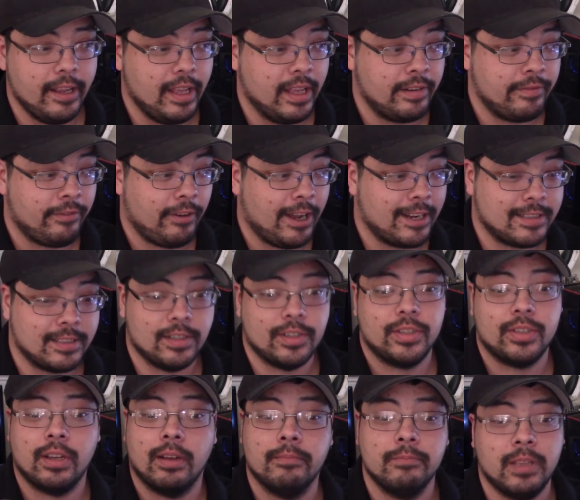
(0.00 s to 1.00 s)
In fact, there are
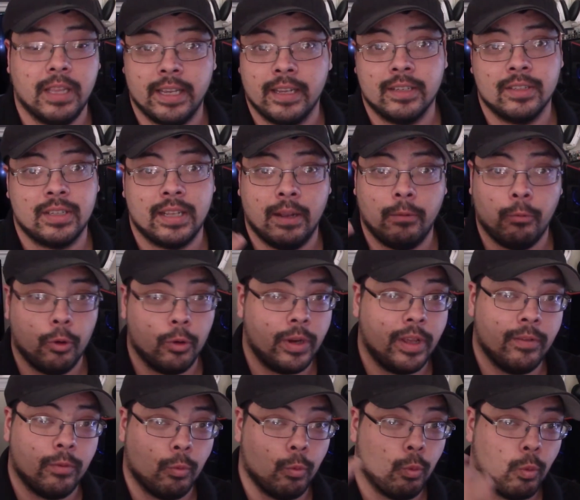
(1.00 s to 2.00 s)
some things that won't
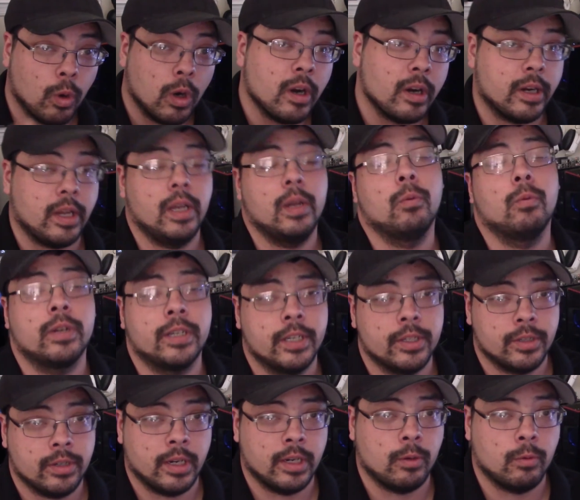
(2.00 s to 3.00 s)
even work when you're
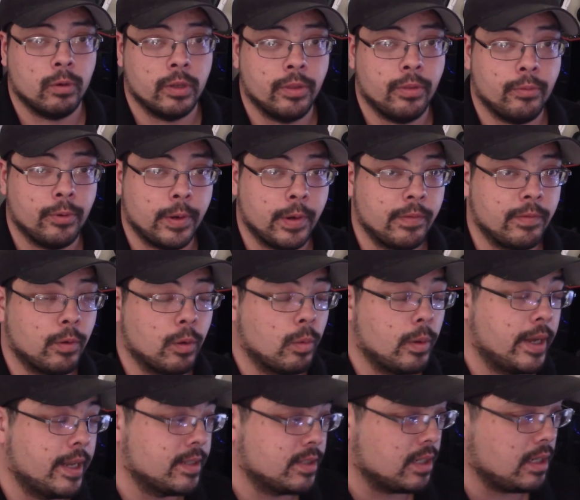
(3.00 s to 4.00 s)
trying to run three or four
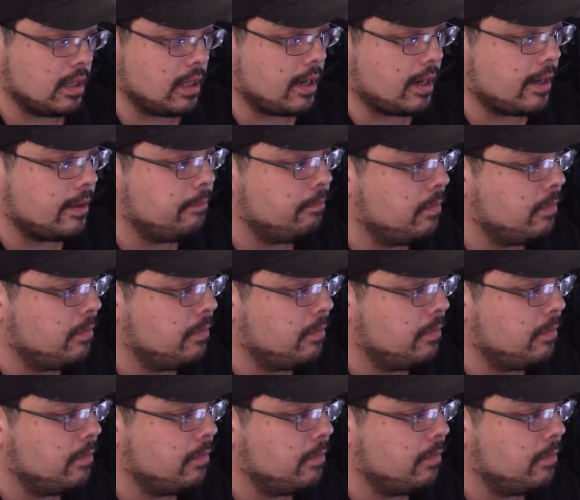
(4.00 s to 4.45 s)
way SLI.